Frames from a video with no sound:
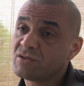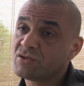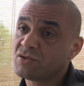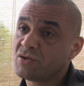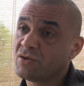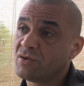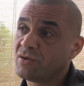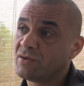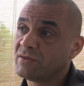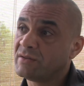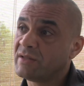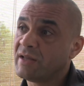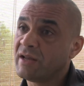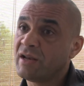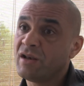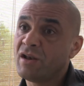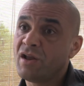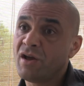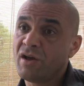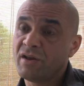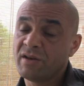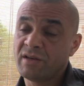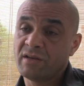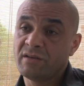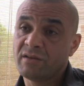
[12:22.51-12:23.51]
so they're
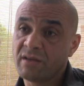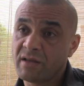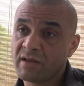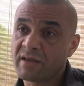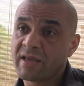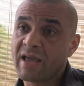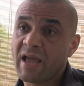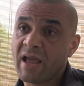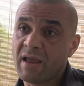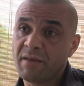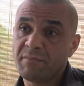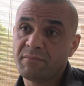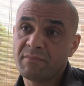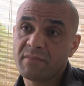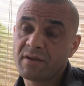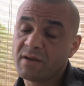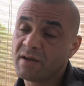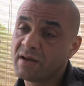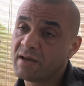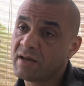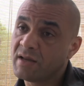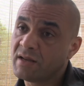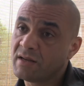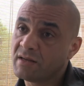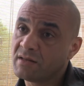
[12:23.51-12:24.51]
learning the game
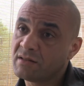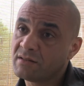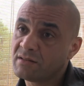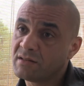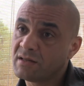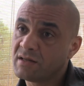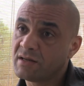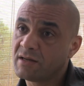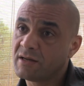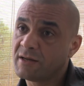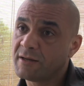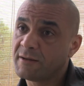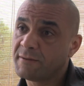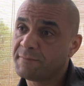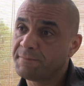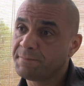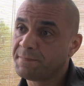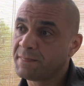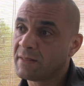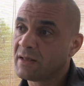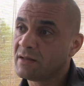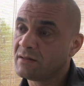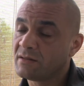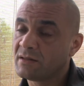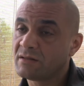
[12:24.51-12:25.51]
and
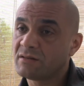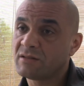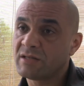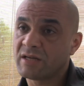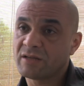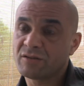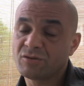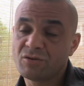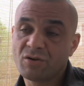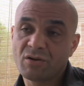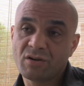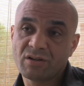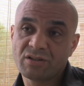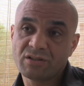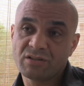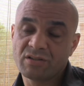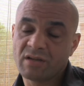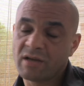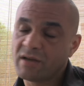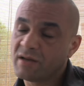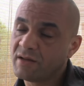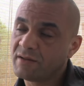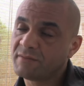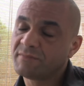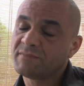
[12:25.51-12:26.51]
the technology
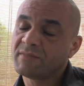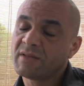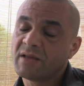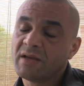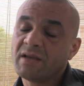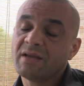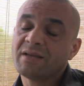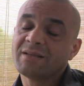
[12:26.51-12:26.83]
and